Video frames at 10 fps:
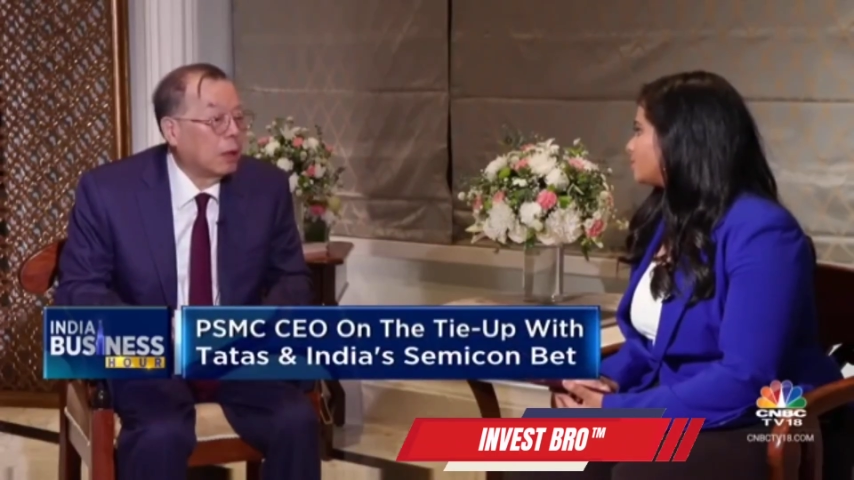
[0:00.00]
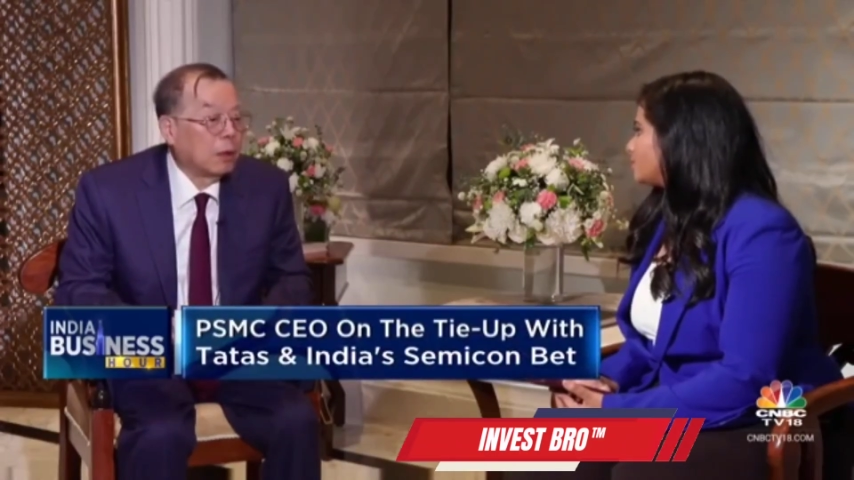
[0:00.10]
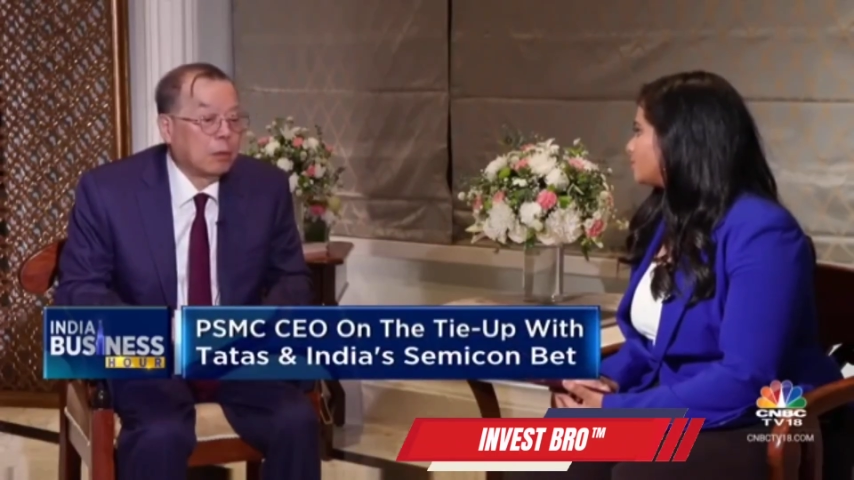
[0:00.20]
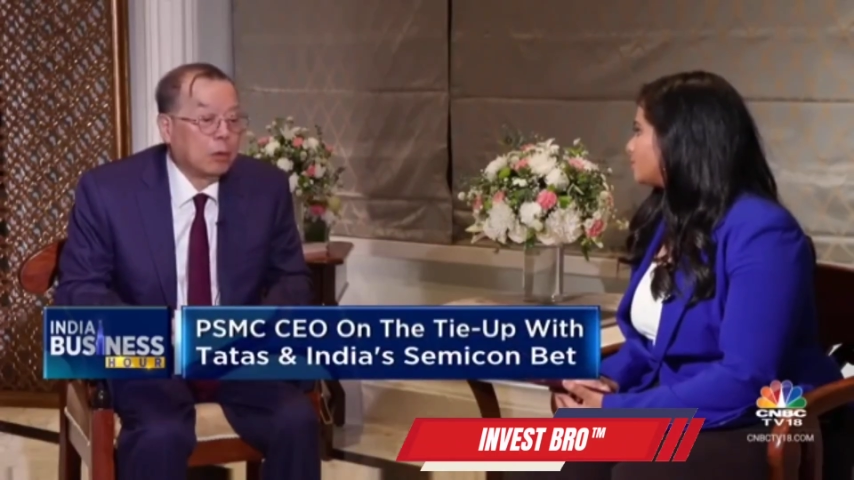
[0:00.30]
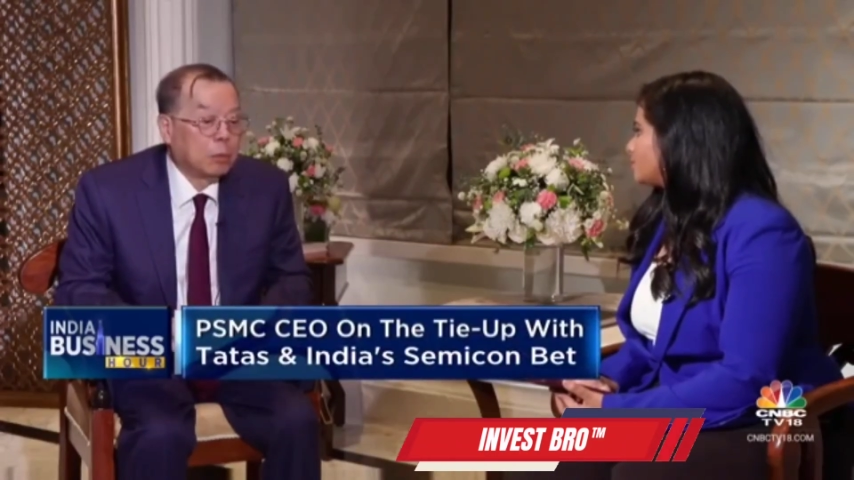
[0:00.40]

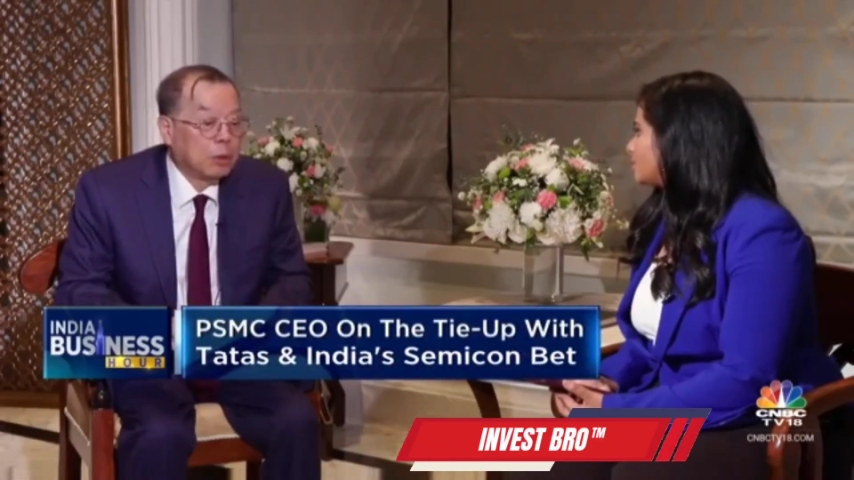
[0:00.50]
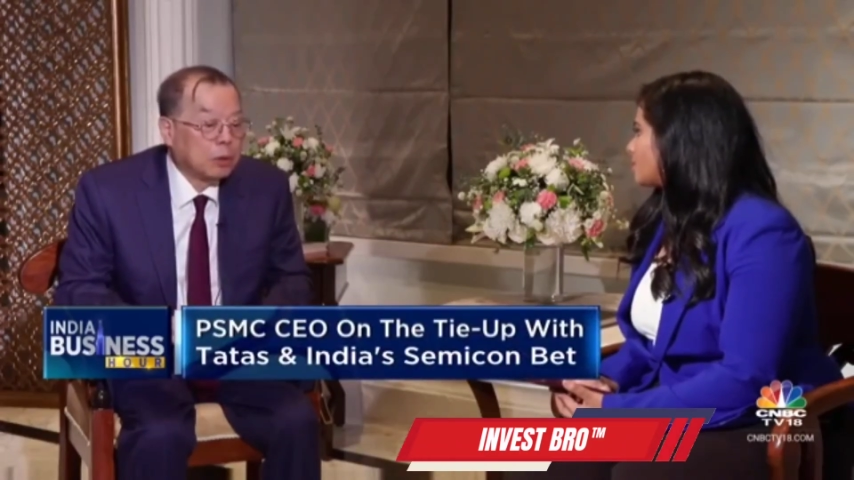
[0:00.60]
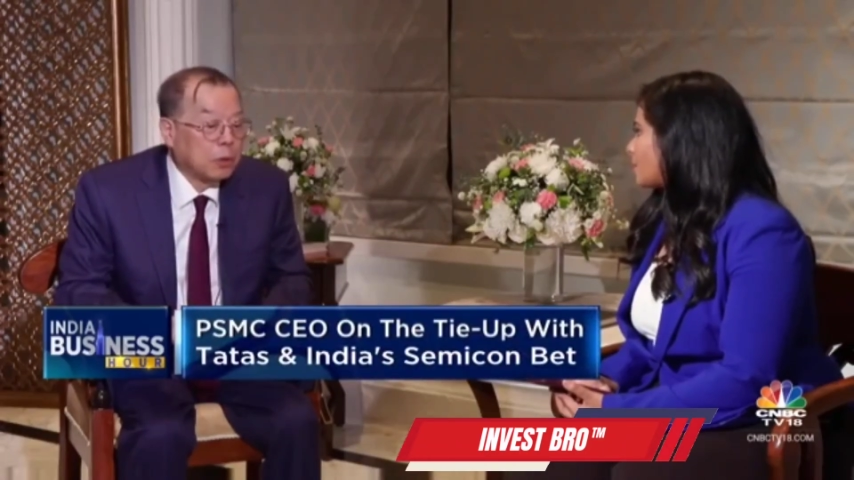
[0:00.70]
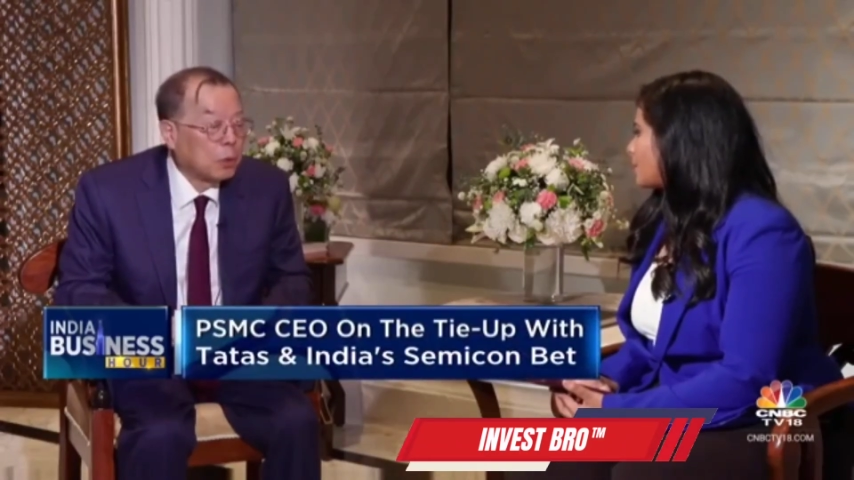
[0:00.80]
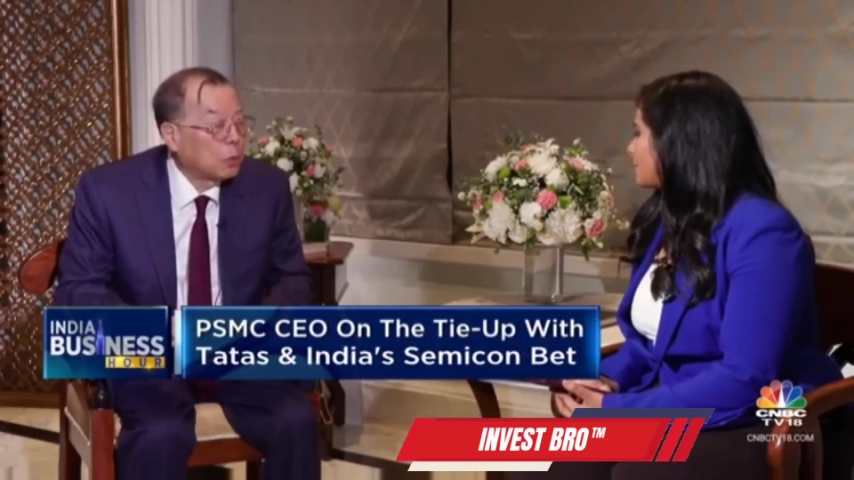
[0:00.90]
open
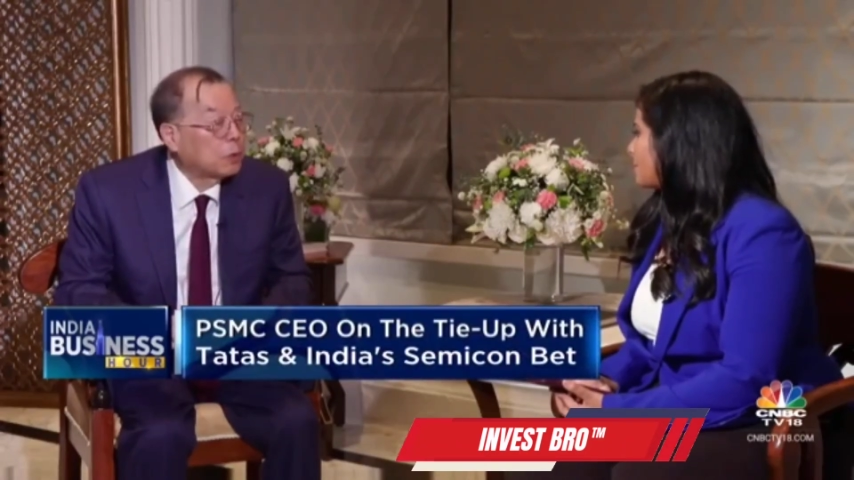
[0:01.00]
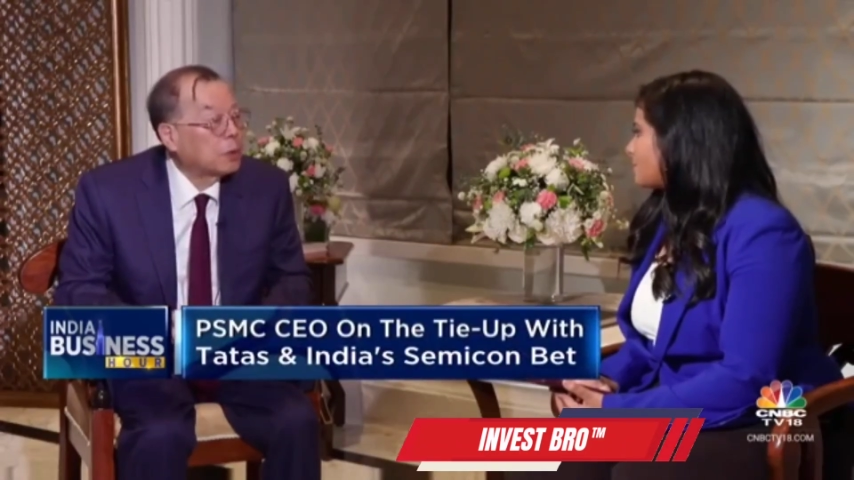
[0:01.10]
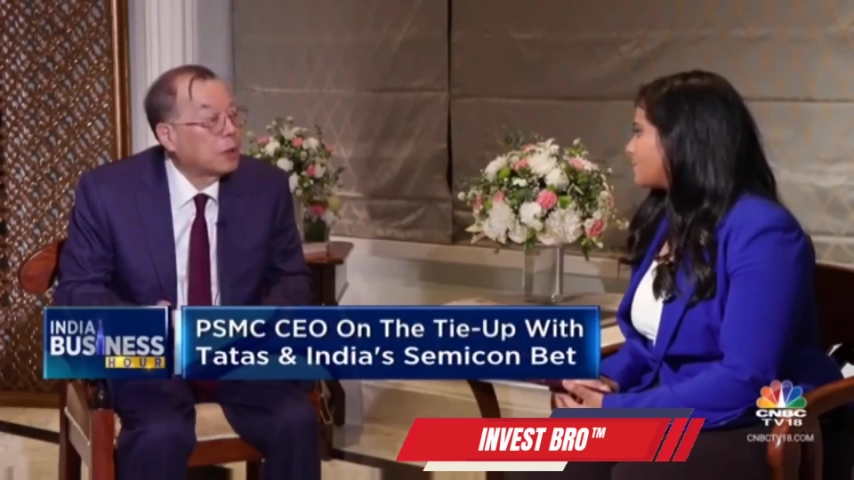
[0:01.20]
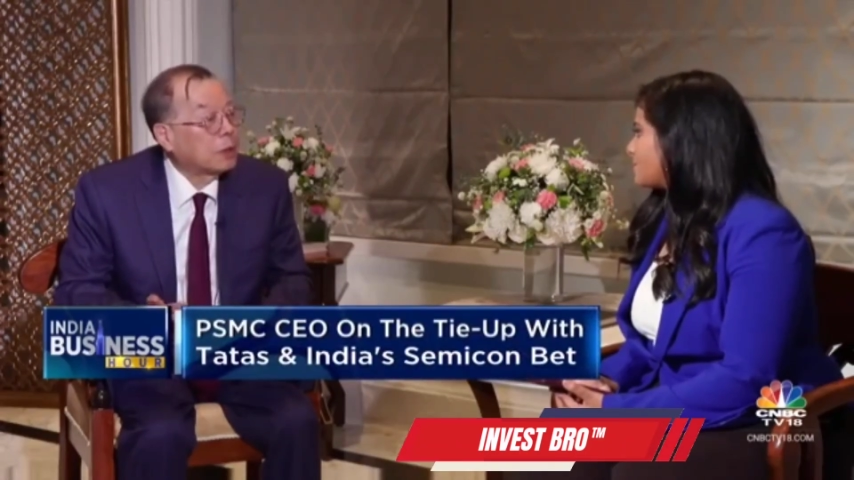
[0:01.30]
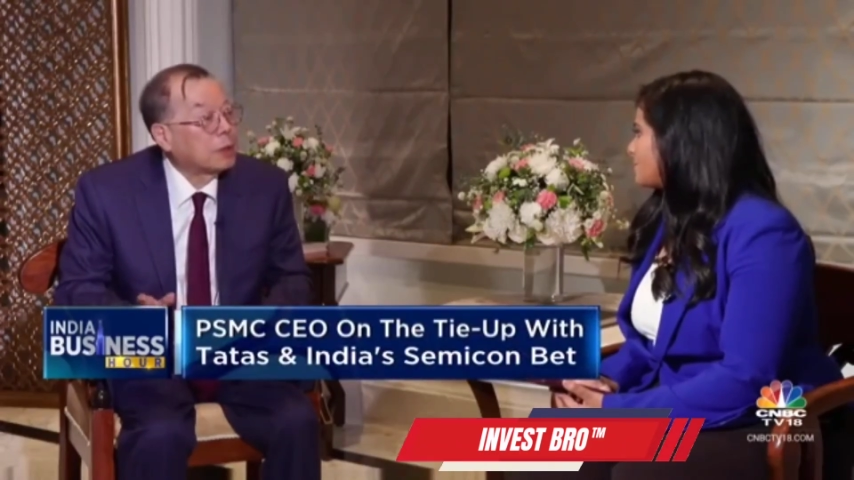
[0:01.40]
the door
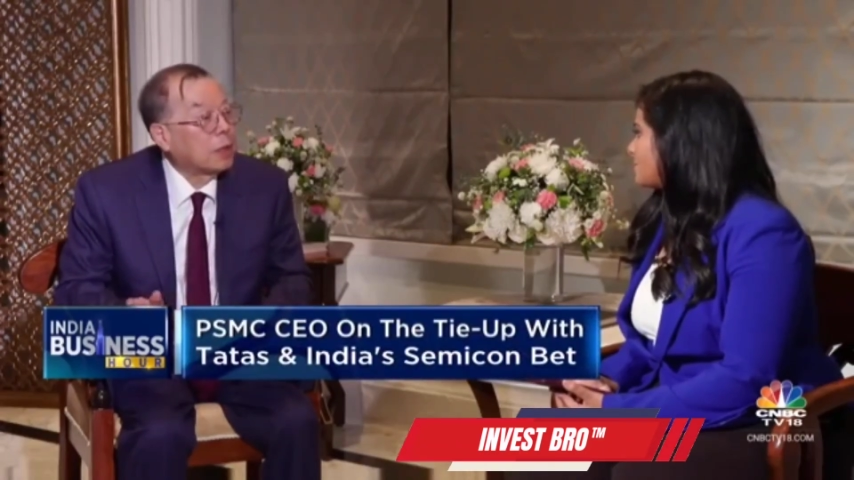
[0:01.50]
that